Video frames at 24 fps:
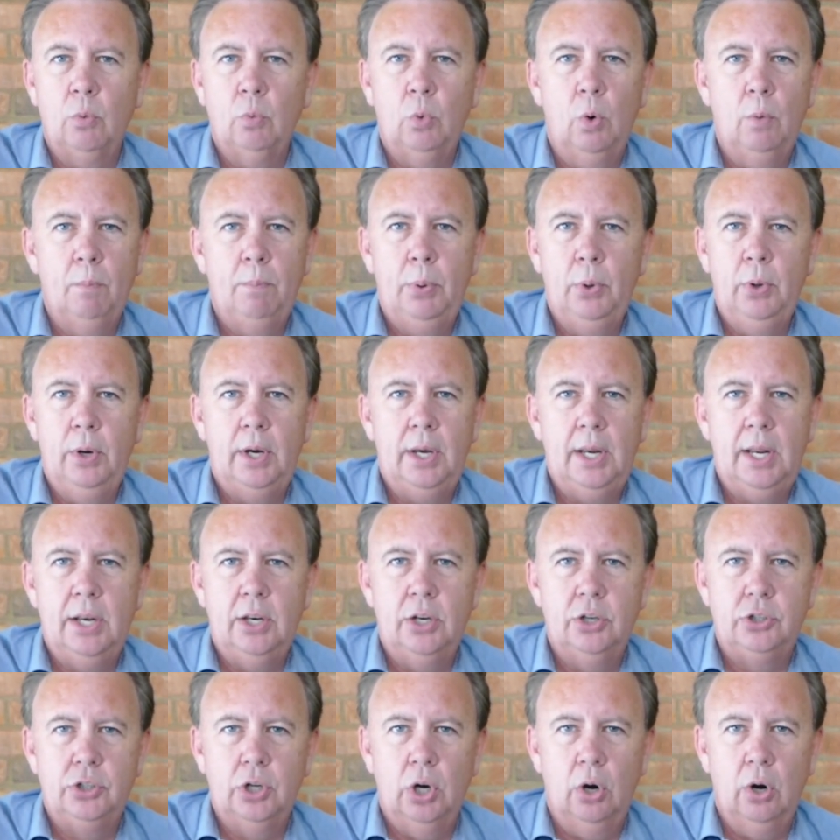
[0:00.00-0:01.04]
I won't put it in
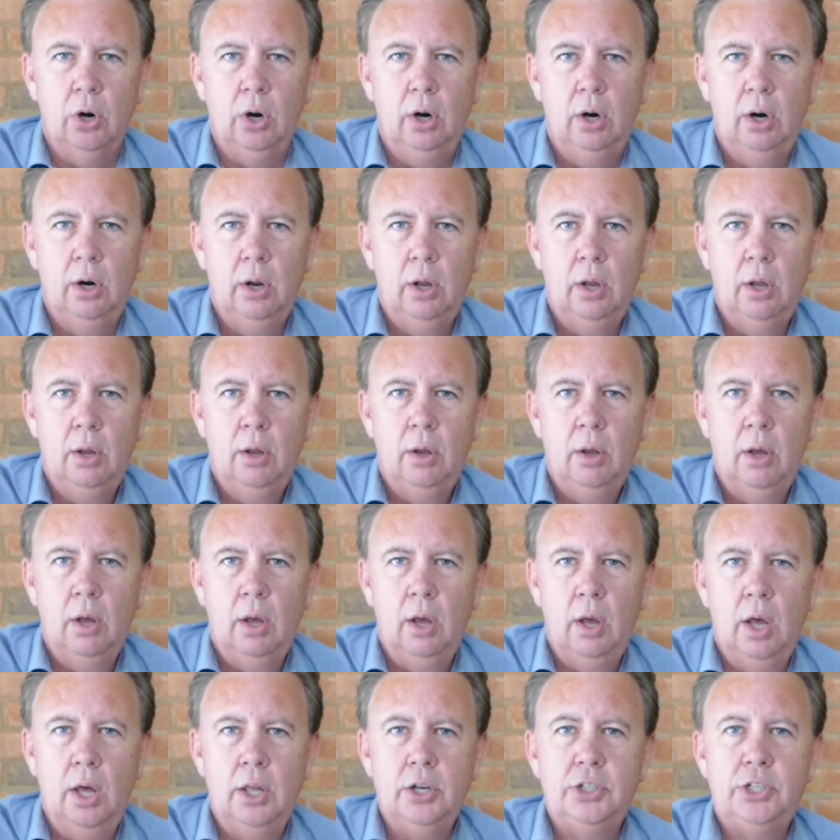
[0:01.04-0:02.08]
the jar
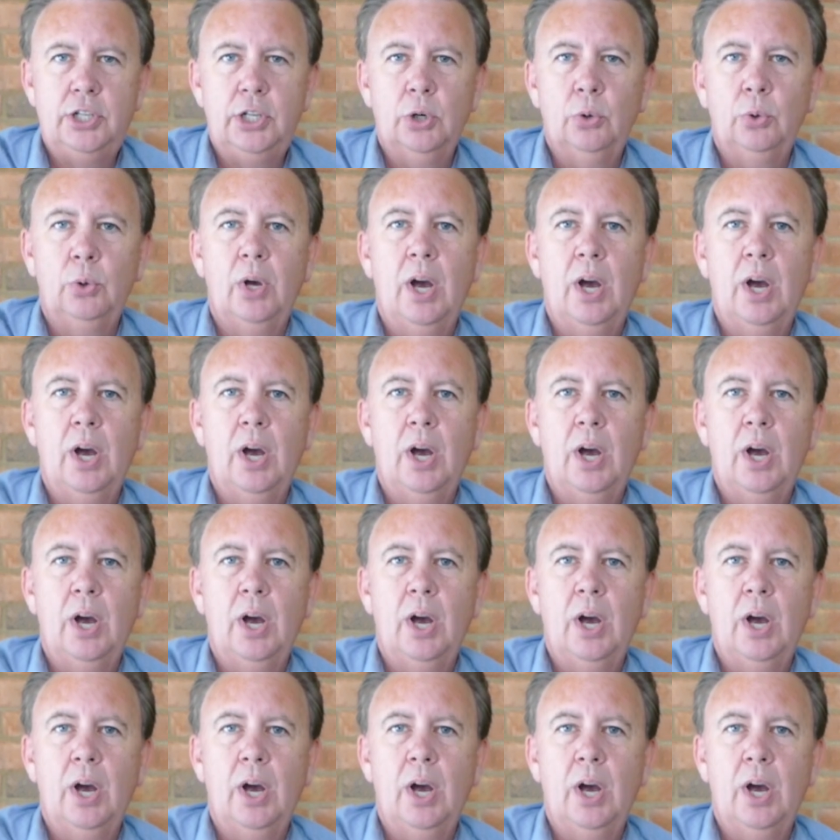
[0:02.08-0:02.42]
until